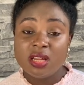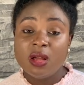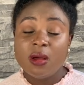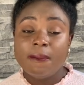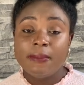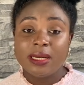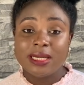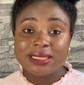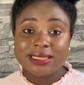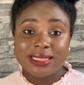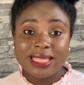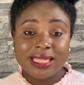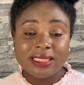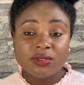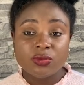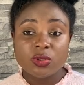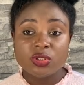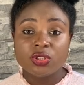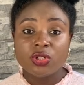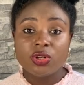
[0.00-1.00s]
because that's
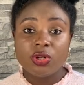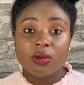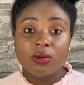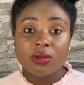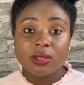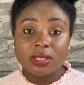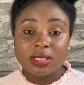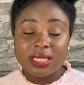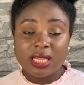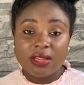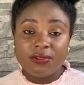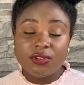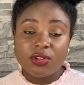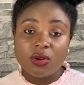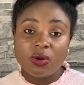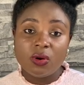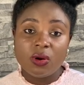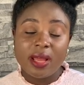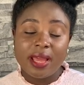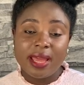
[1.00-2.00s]
what's going to give
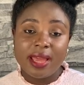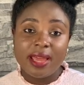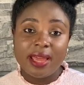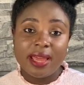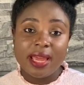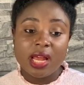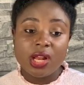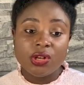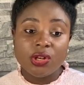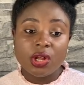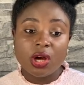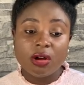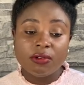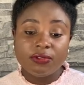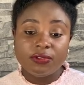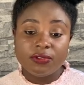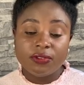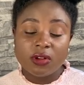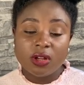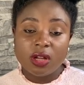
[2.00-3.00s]
your hair enough